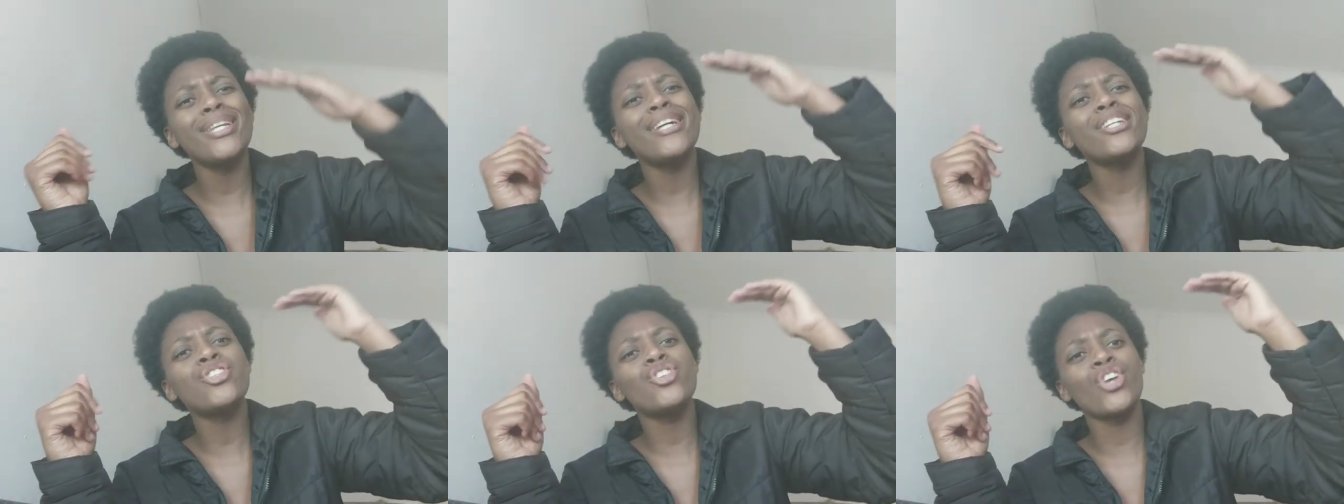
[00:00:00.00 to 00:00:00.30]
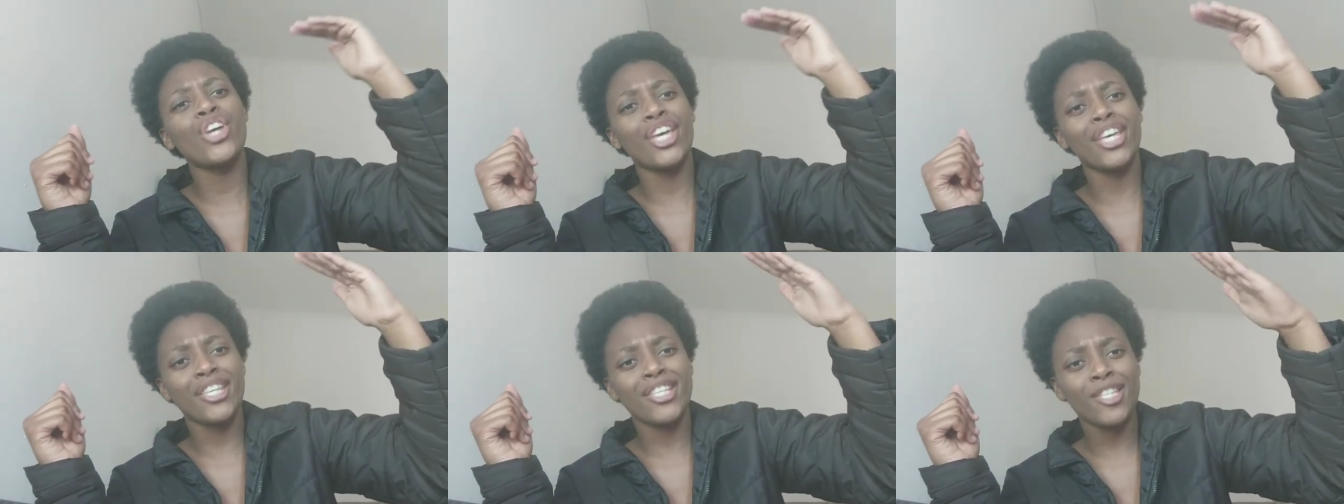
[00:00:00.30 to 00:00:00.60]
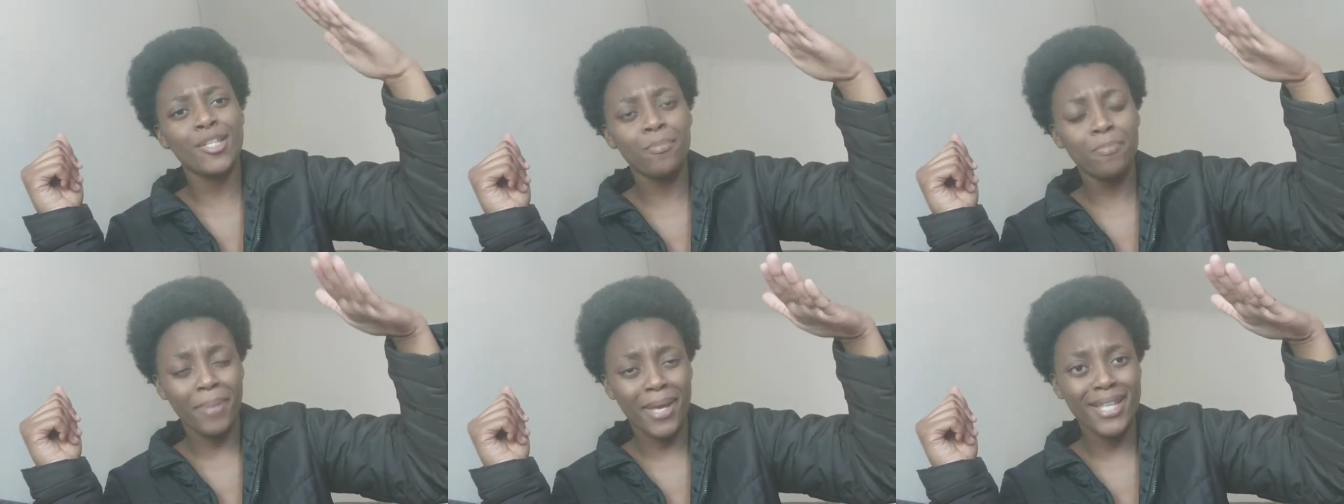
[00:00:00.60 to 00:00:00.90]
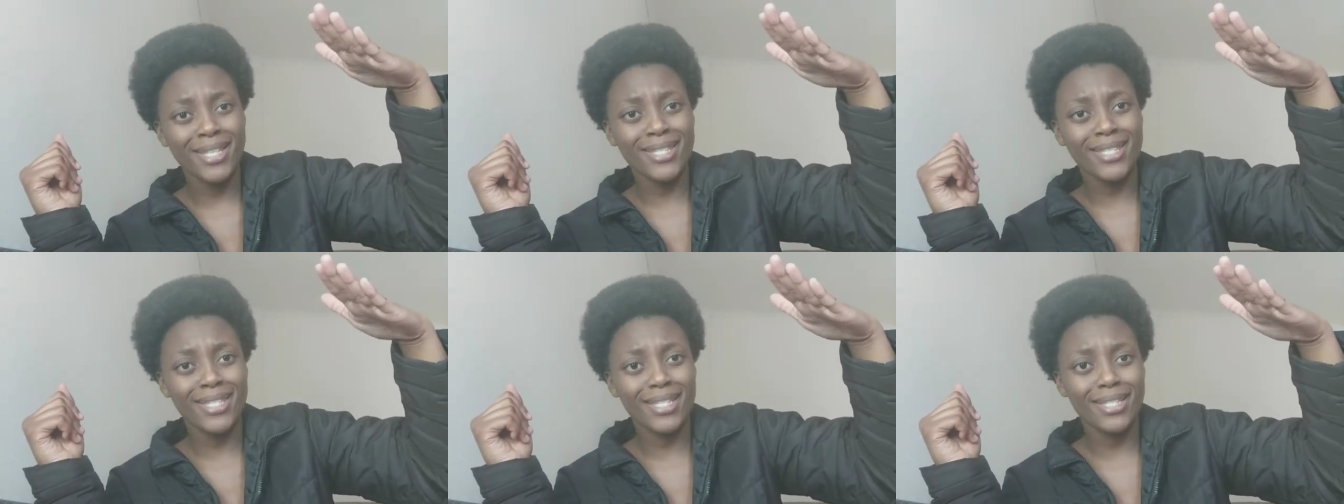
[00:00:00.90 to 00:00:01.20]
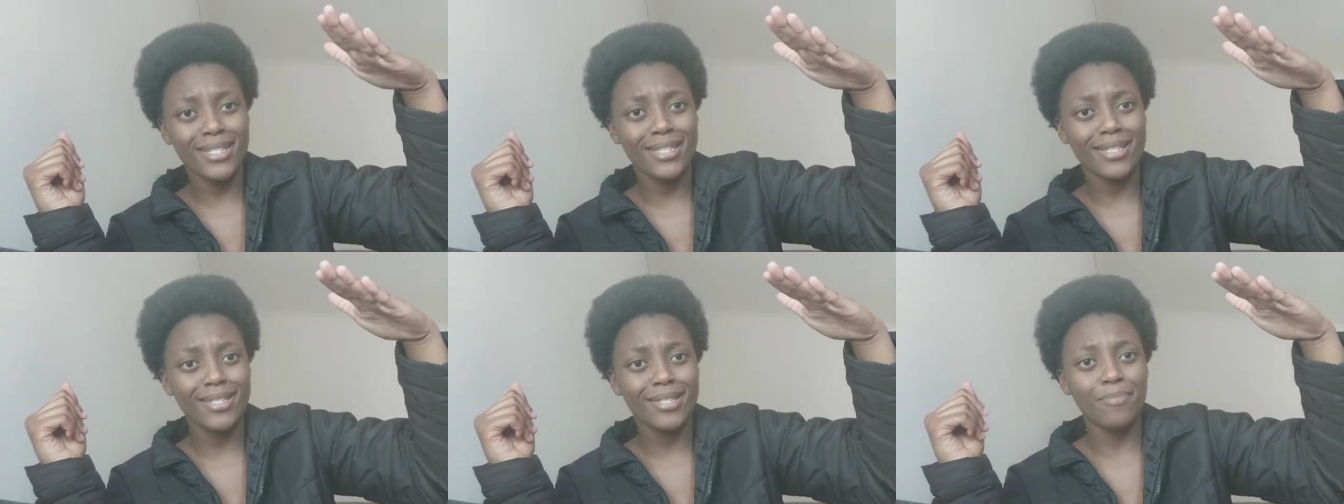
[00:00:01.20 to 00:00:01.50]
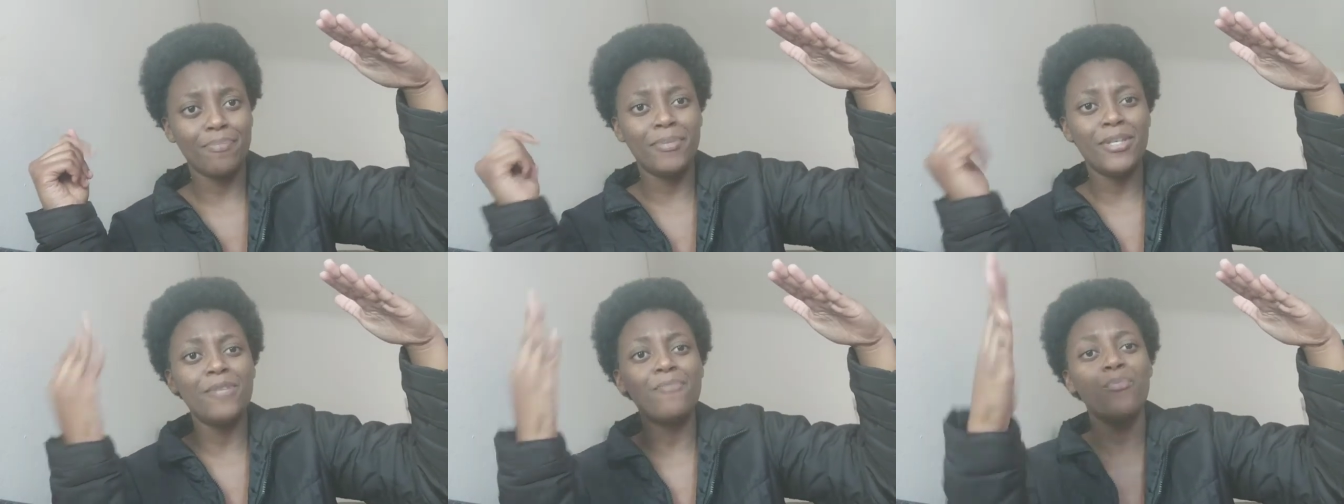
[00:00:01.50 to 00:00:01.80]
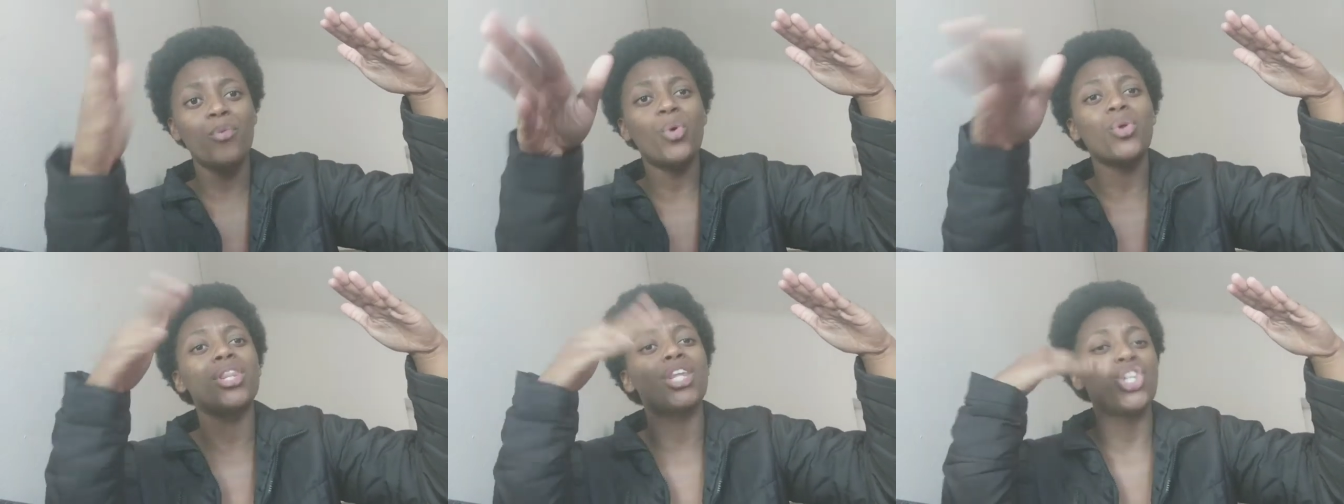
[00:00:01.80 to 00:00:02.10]
let your expenses be
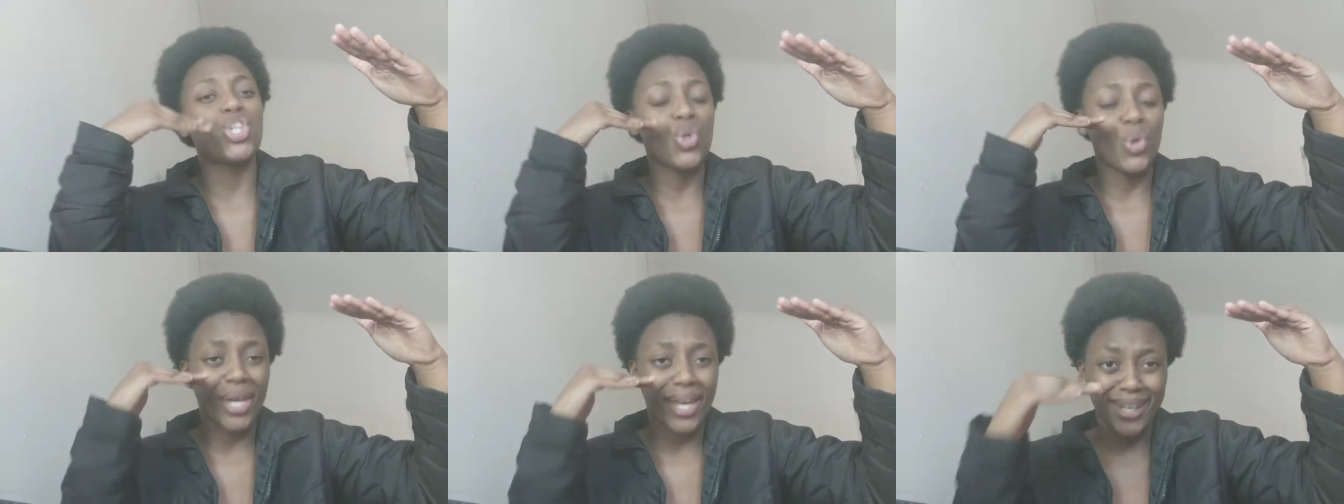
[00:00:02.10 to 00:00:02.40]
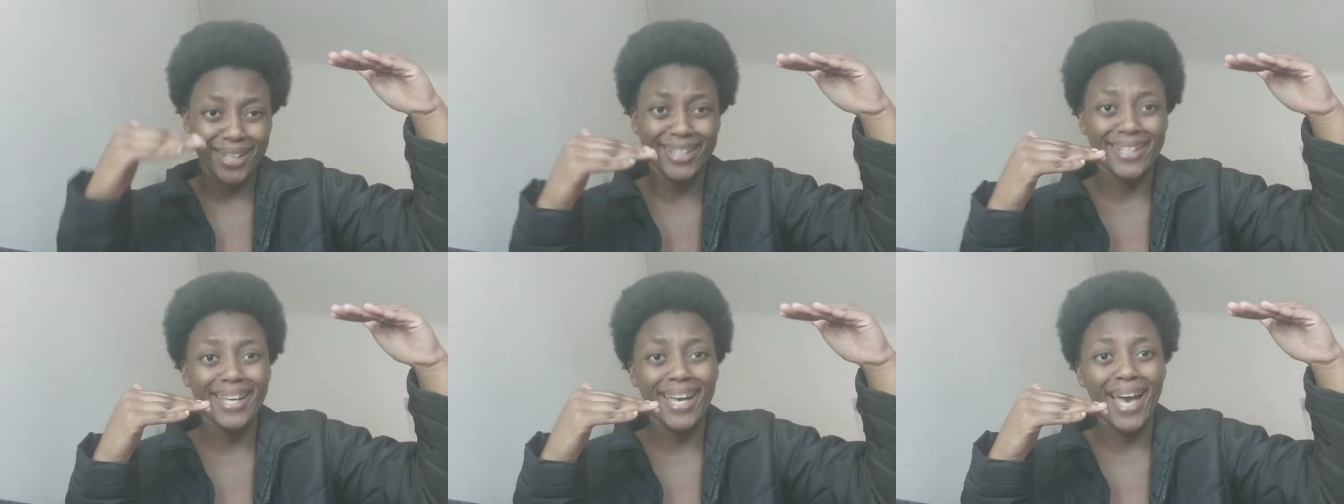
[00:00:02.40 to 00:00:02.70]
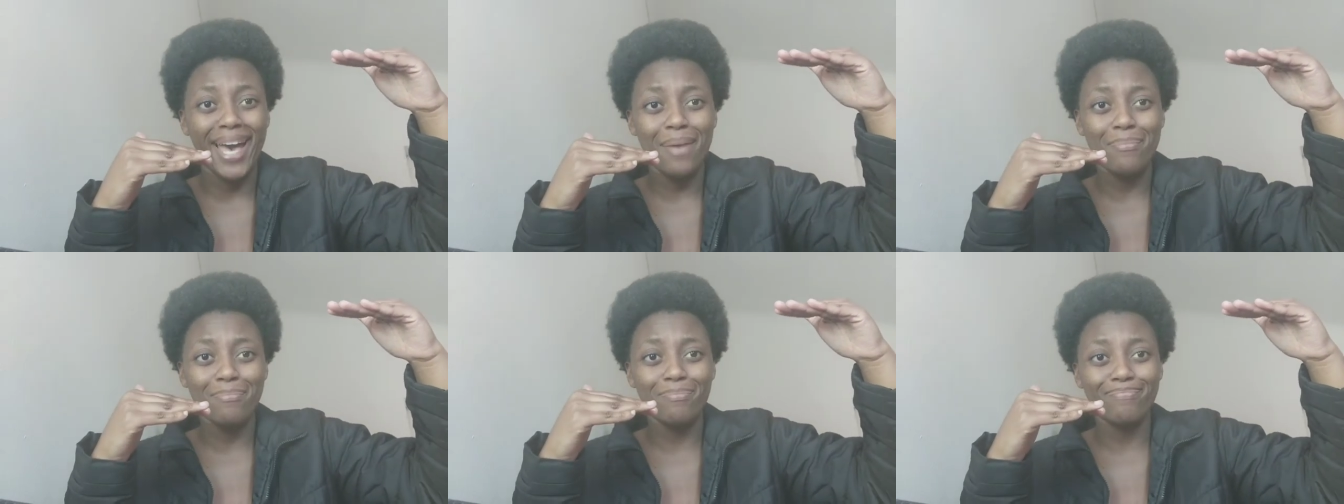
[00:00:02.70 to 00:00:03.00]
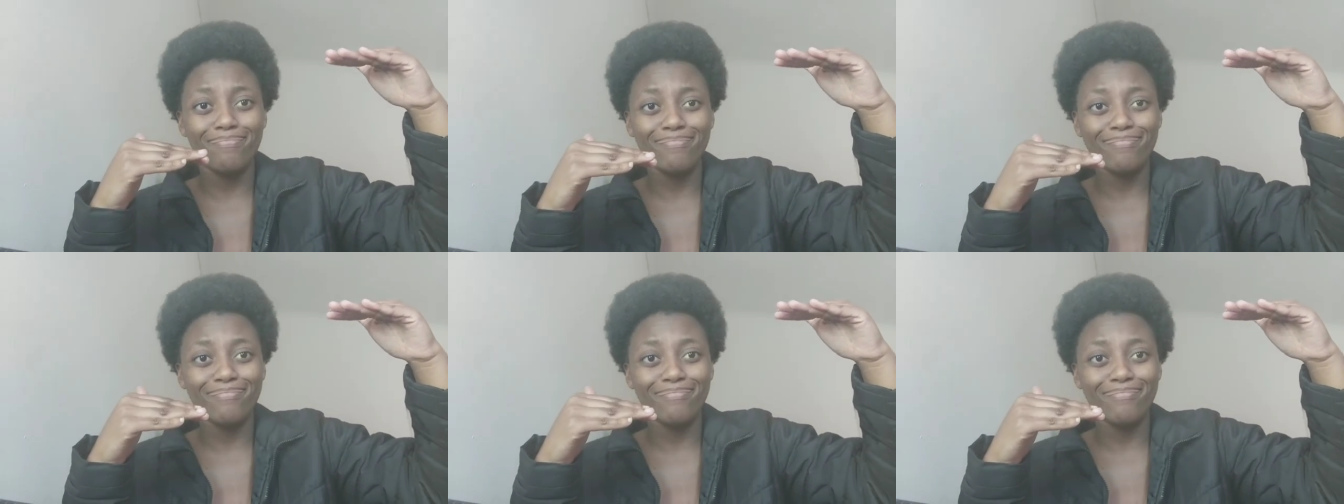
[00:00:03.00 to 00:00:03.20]
more than your income.